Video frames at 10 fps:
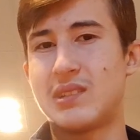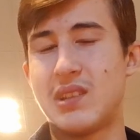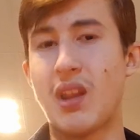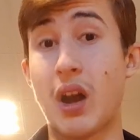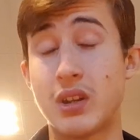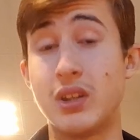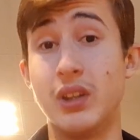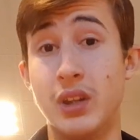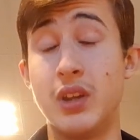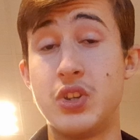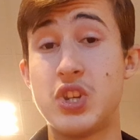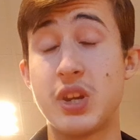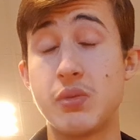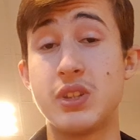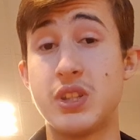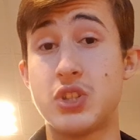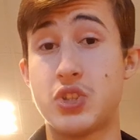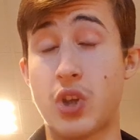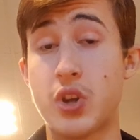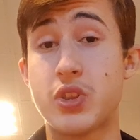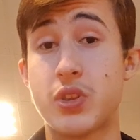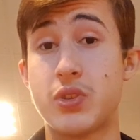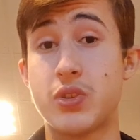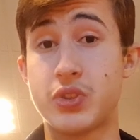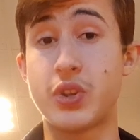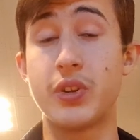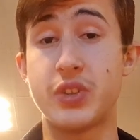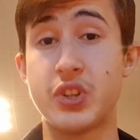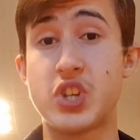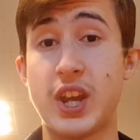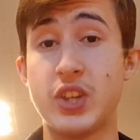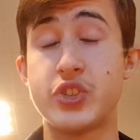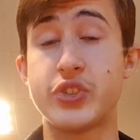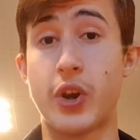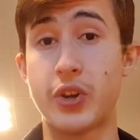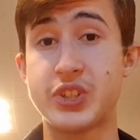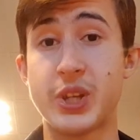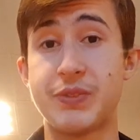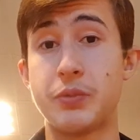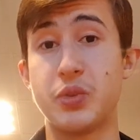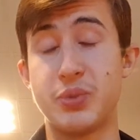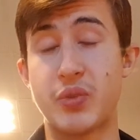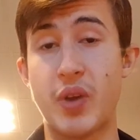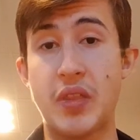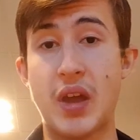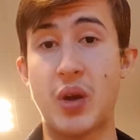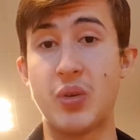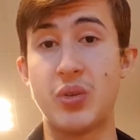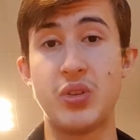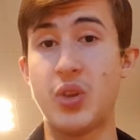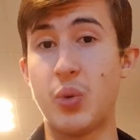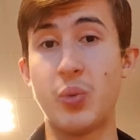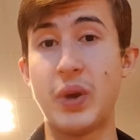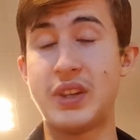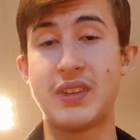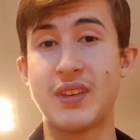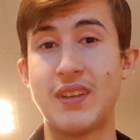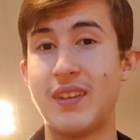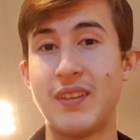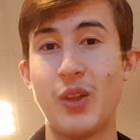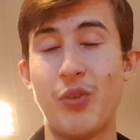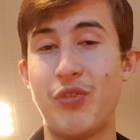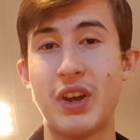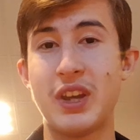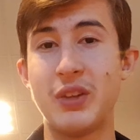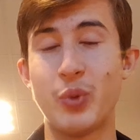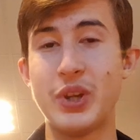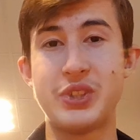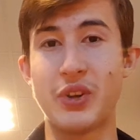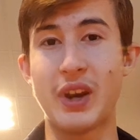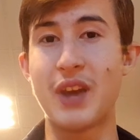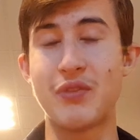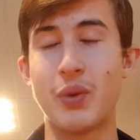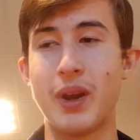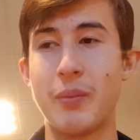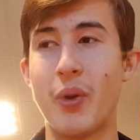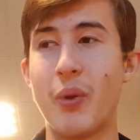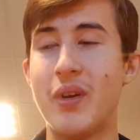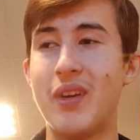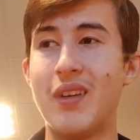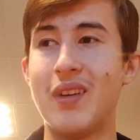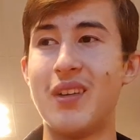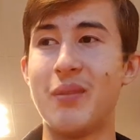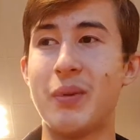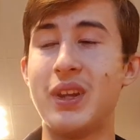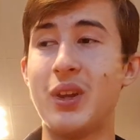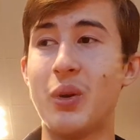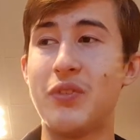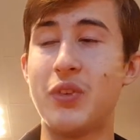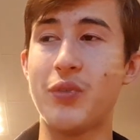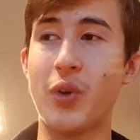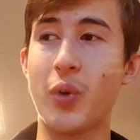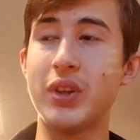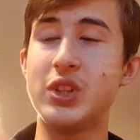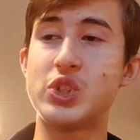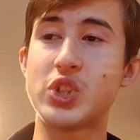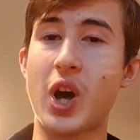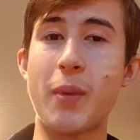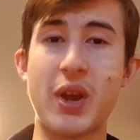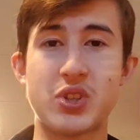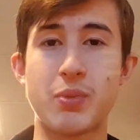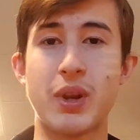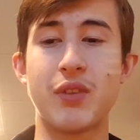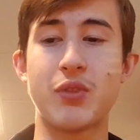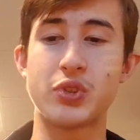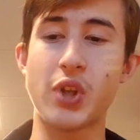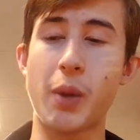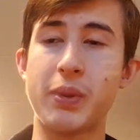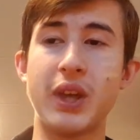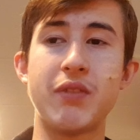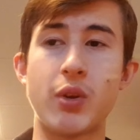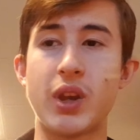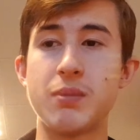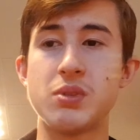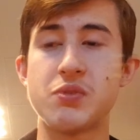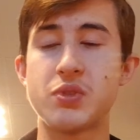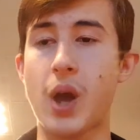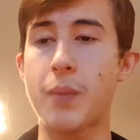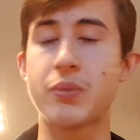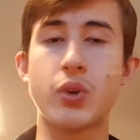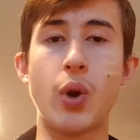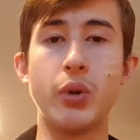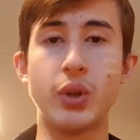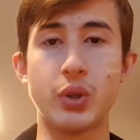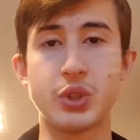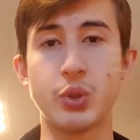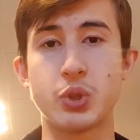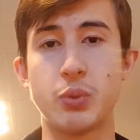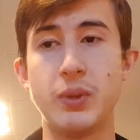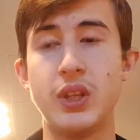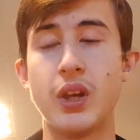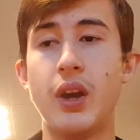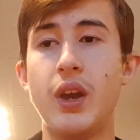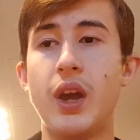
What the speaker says: not good. Genuinely, start the change. Start self-improvement right now. Don't wait. Don't fucking waste your life away, bro. But if you've already stopped masturbating, if you stopped playing video games, you've stopped going on social media,